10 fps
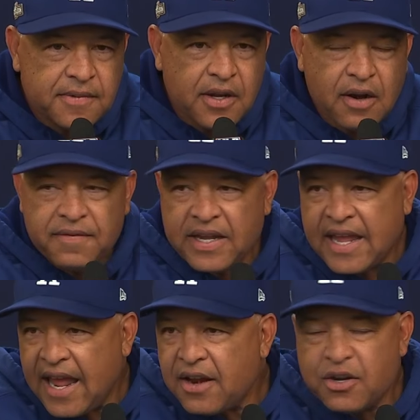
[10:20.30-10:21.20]
you know, if he
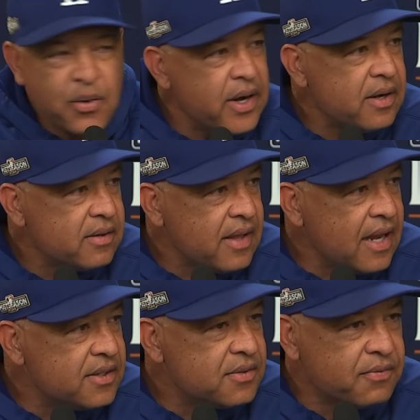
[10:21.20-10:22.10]
can't do it,
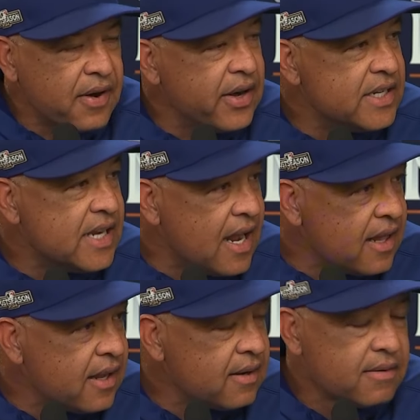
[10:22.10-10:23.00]
that's very
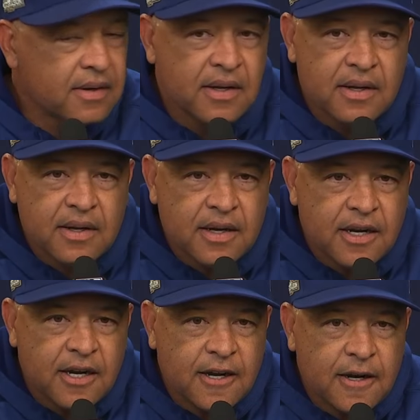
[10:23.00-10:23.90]
telling.
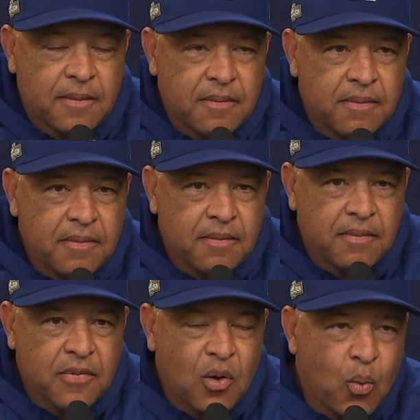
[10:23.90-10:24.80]
The
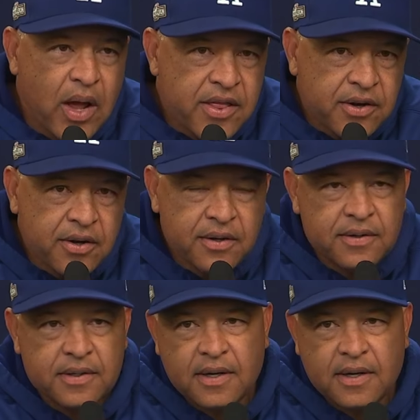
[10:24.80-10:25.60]
weather